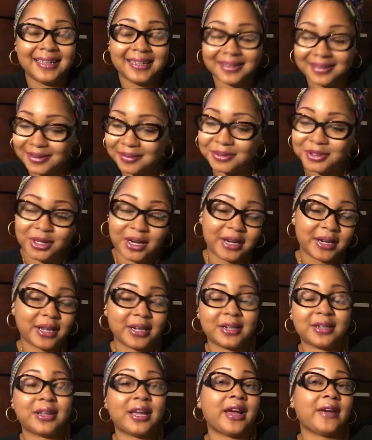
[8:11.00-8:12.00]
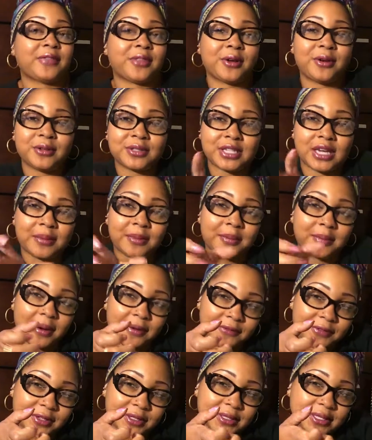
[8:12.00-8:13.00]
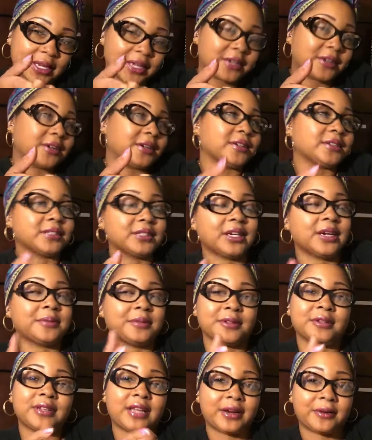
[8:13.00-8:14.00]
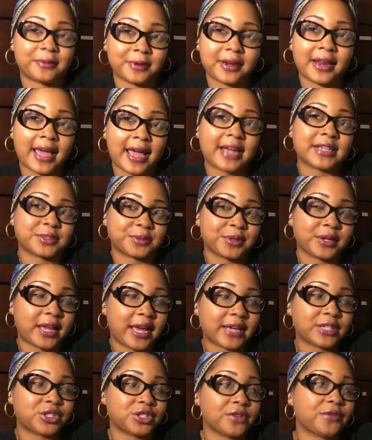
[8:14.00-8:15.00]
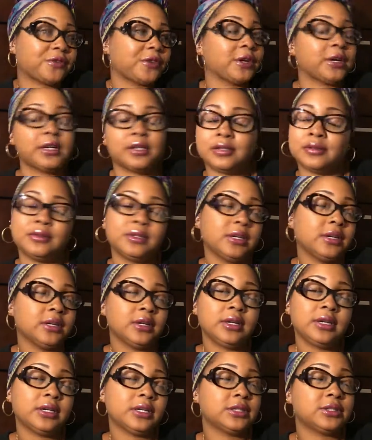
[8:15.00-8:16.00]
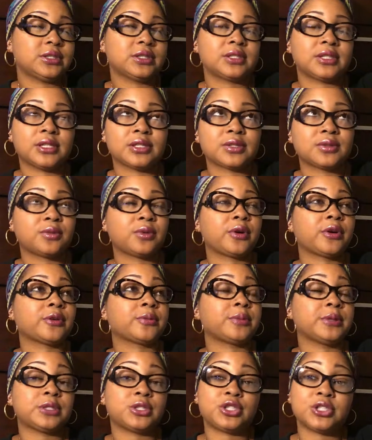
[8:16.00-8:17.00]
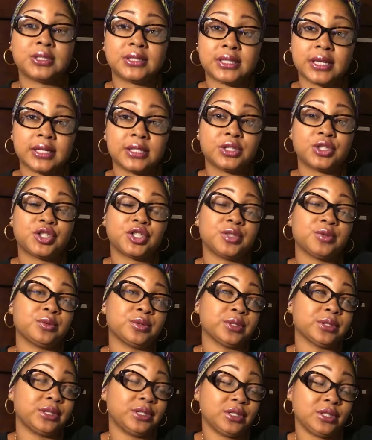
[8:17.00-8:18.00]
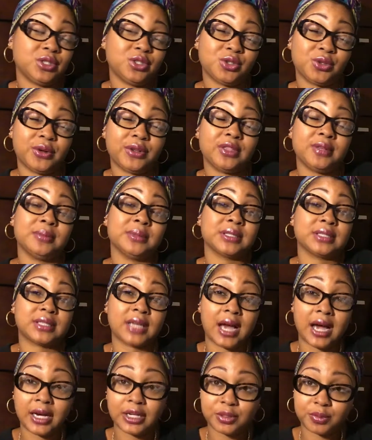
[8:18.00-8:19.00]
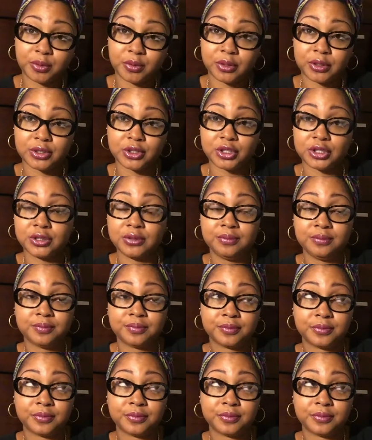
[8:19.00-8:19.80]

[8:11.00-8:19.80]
and I'm trying not to laugh the whole time, and my foot's like curling up, and they're like, relax your foot, and it just doesn't work. But she said she really enjoyed the massage portion.